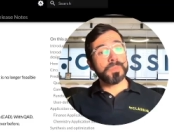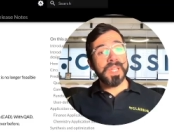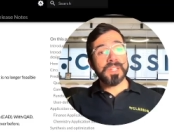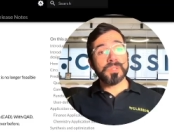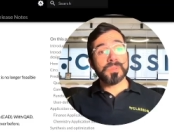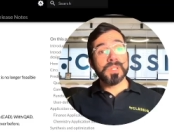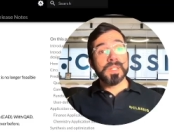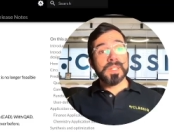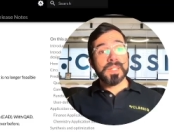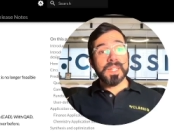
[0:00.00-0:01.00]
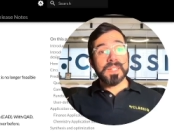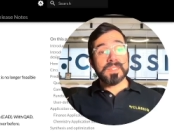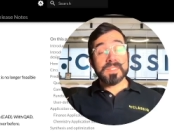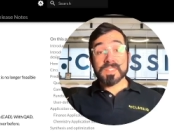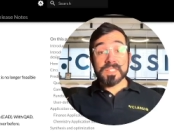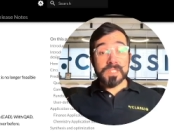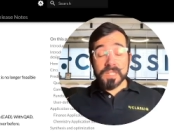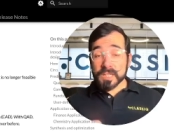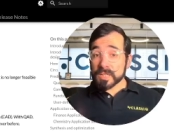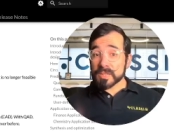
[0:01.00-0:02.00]
manual, and
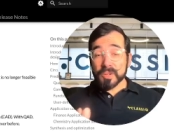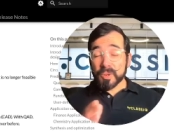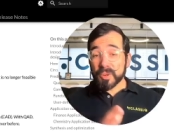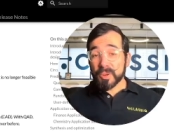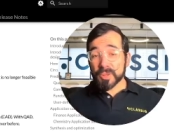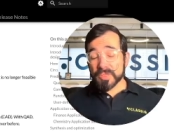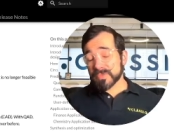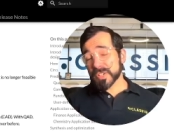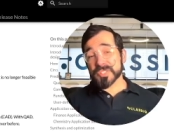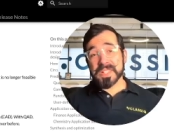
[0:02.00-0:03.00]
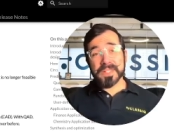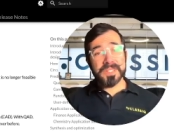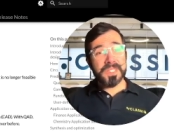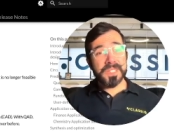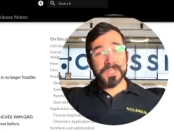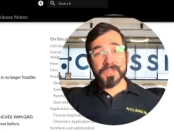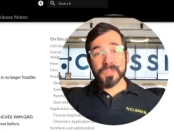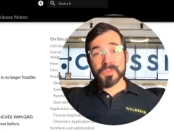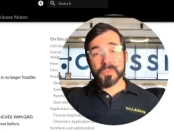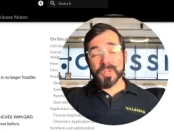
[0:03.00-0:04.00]
see uh, all of the functionality uh,
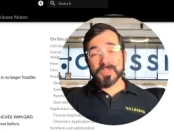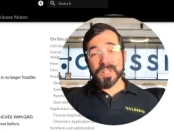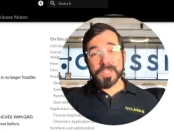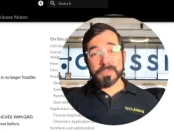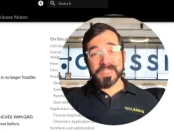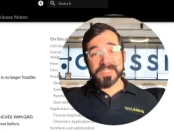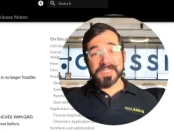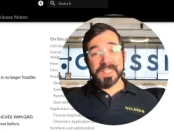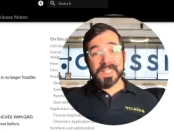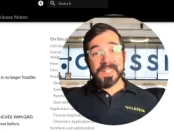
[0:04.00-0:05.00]
well documented.